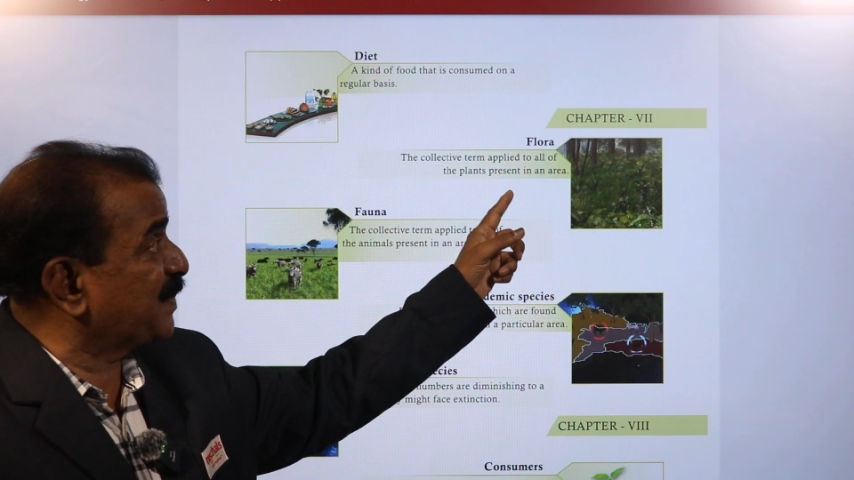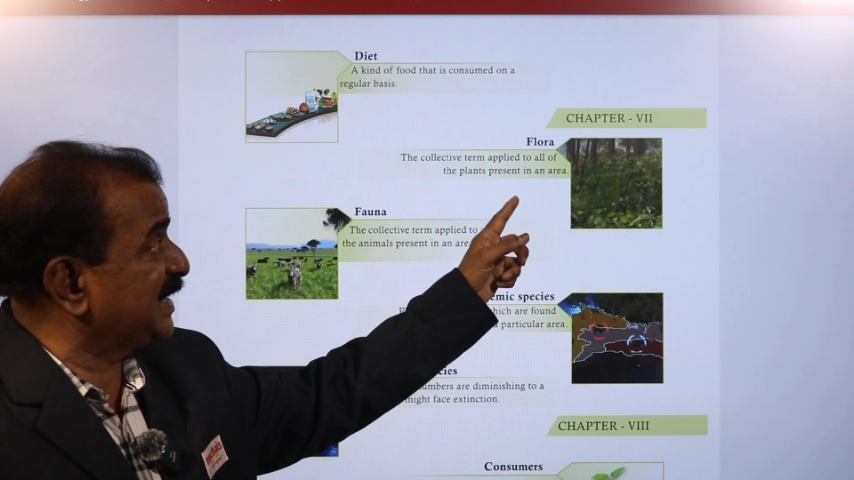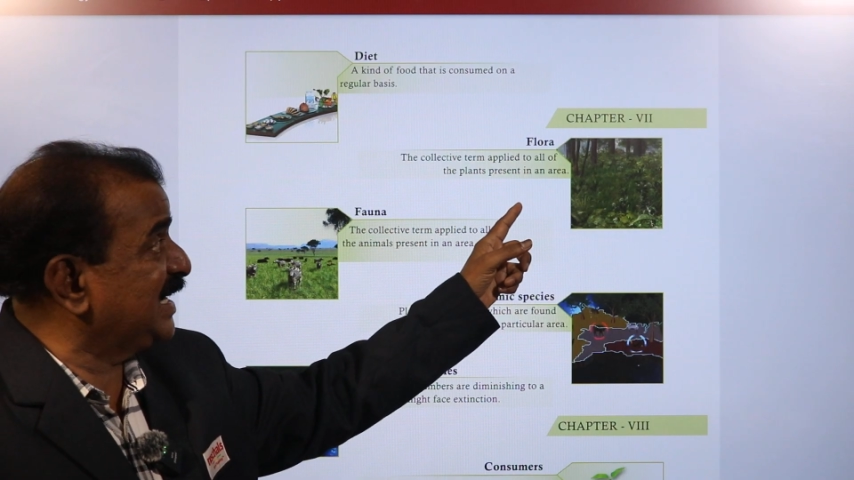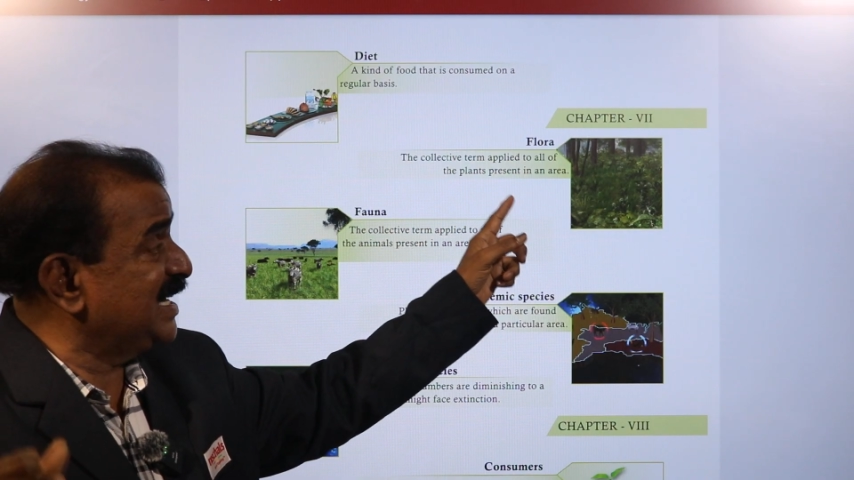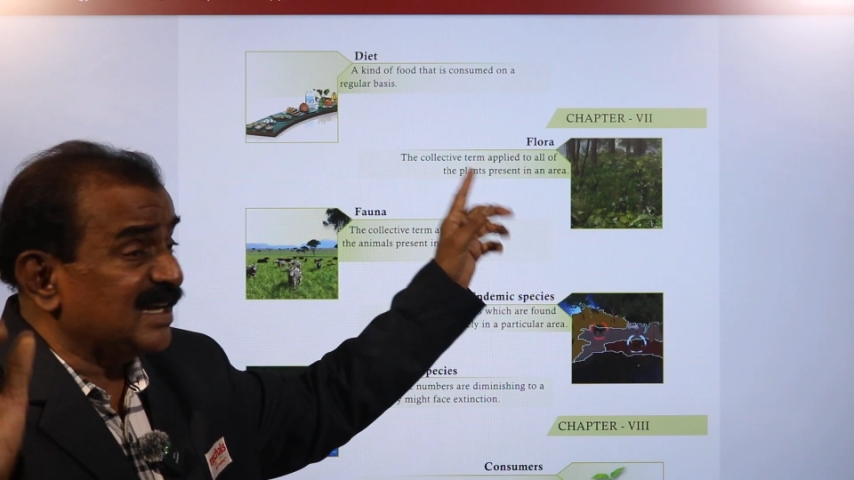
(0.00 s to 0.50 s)

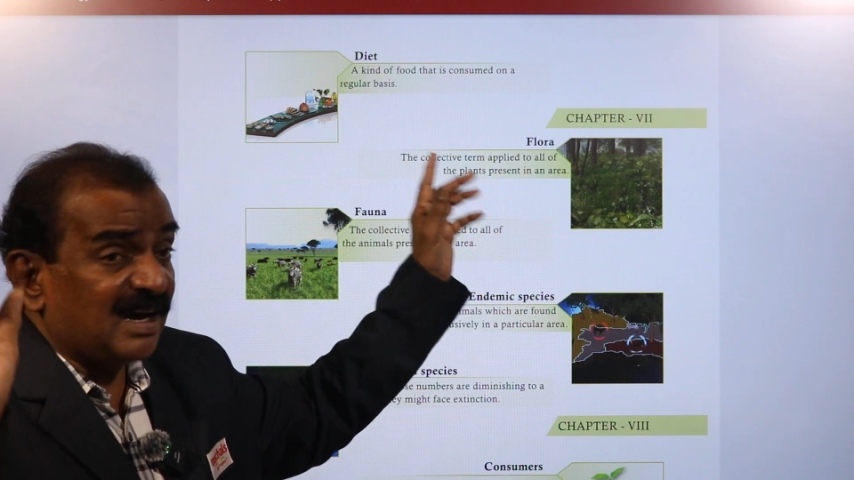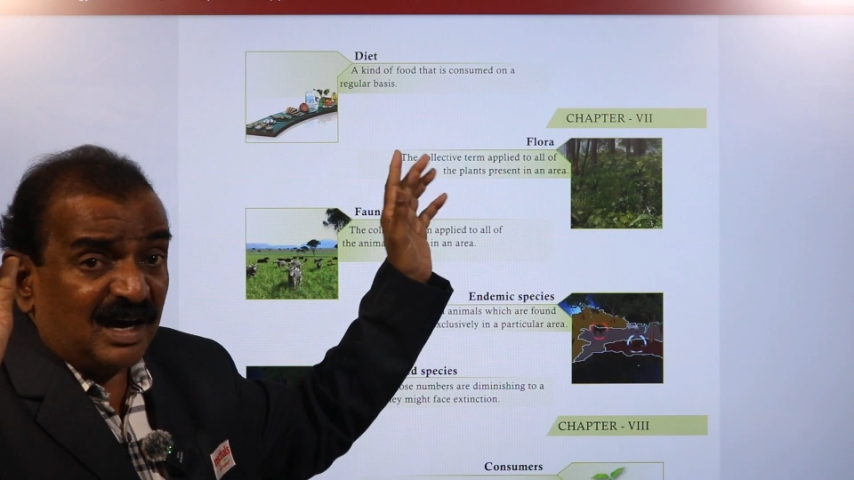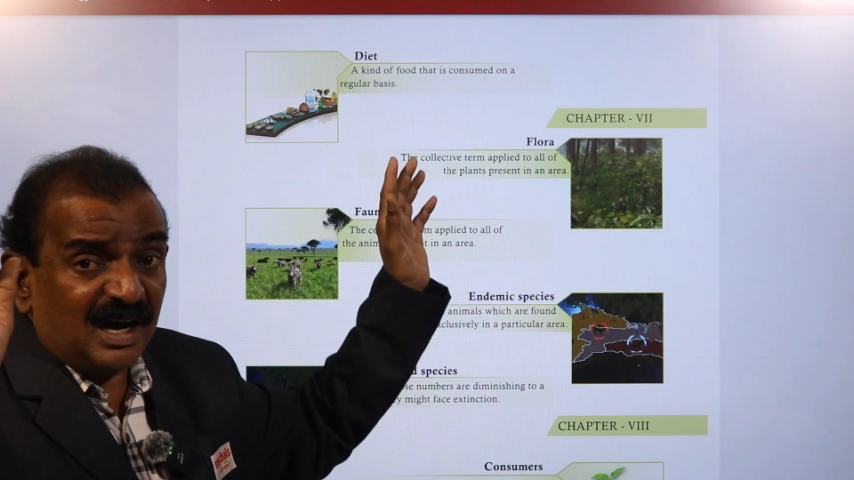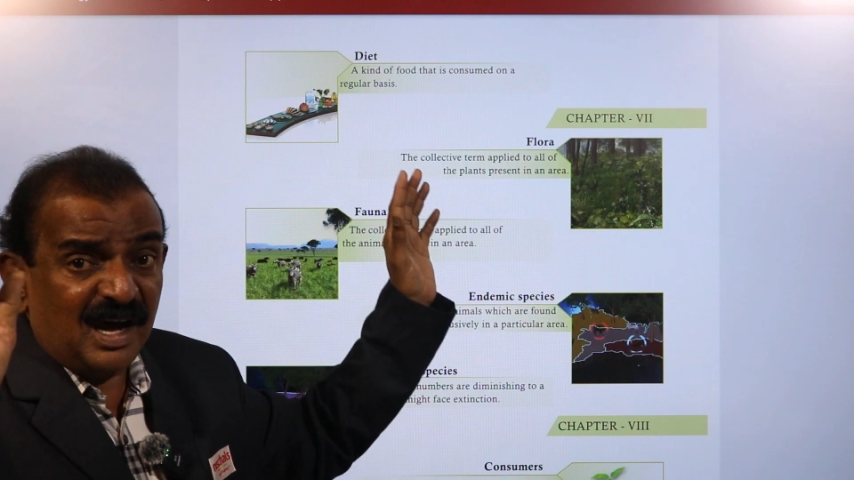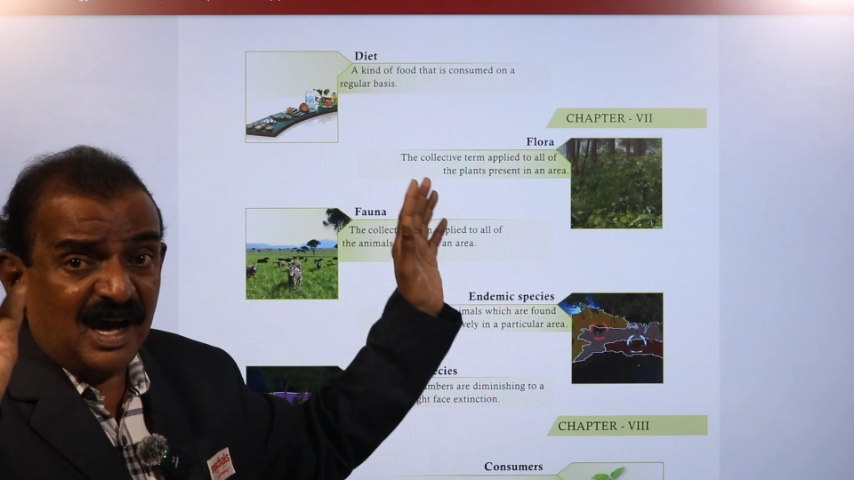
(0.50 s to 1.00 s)
present
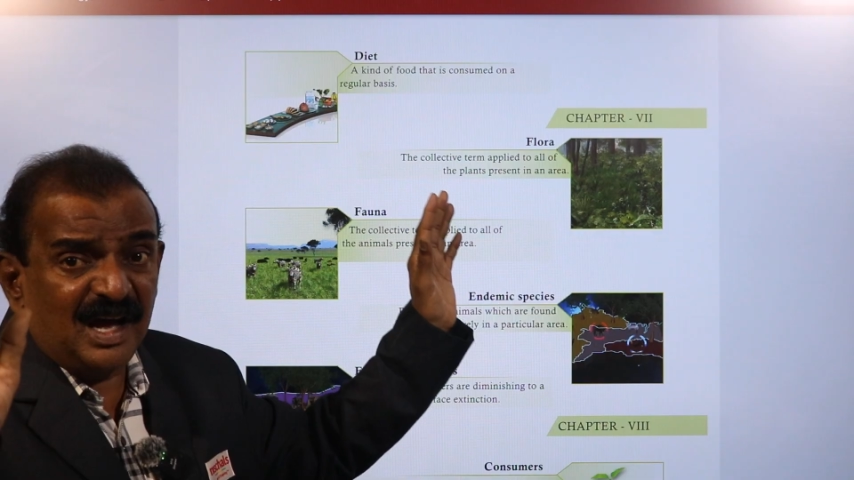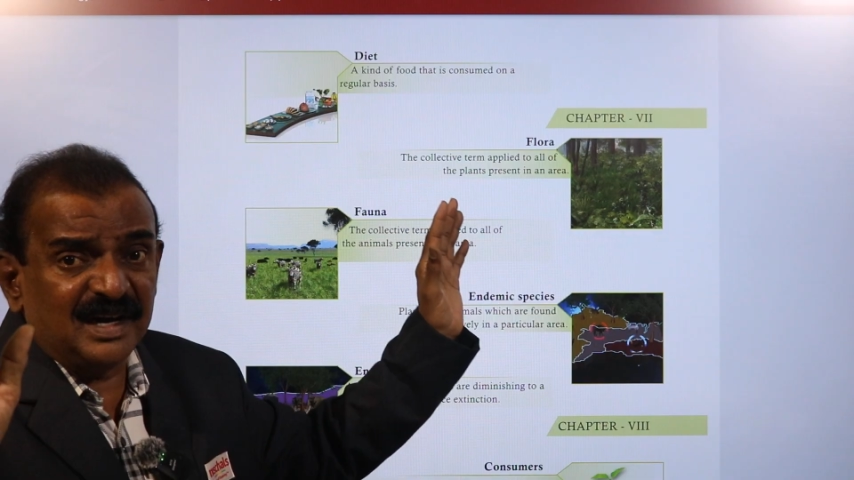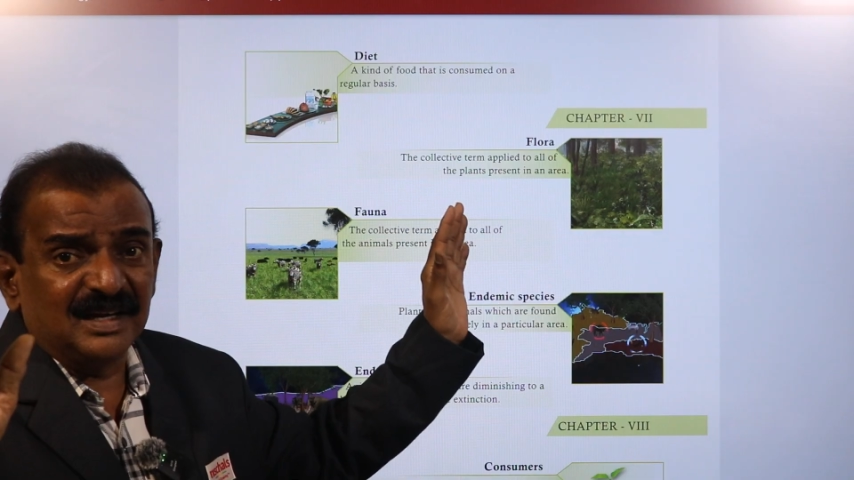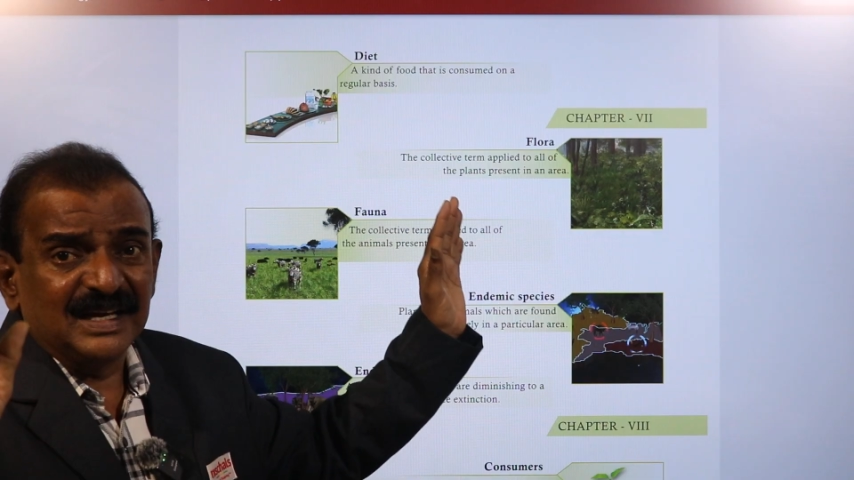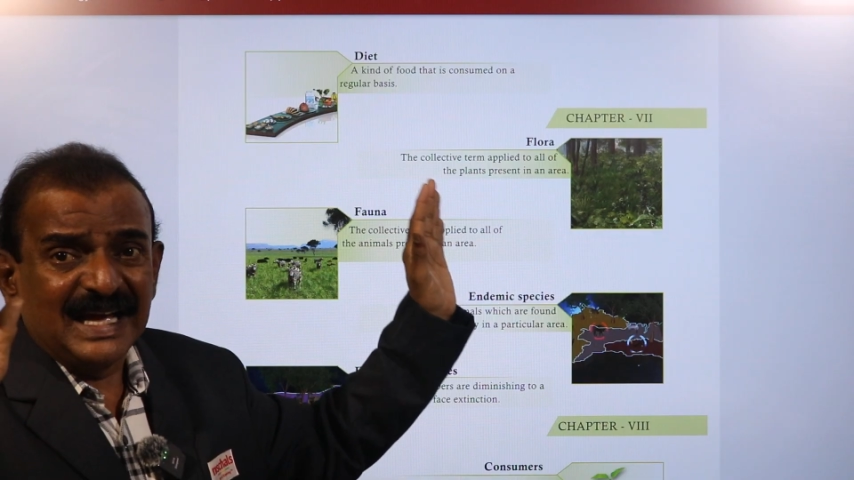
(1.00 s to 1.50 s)

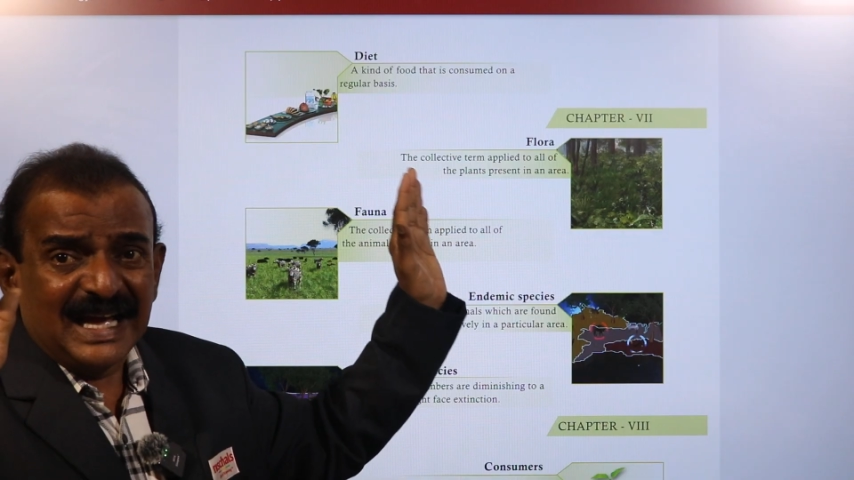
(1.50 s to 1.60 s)
in